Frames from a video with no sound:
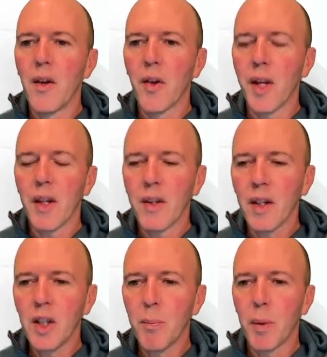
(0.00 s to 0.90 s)
So the
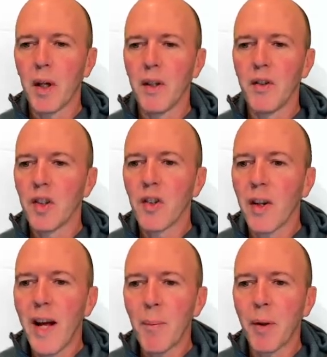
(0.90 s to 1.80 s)
induction part is just
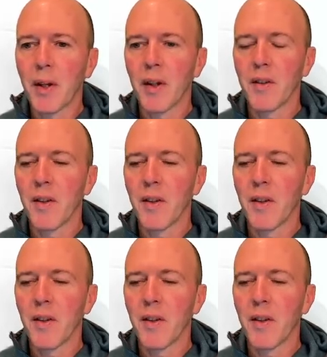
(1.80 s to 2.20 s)
collapsing this.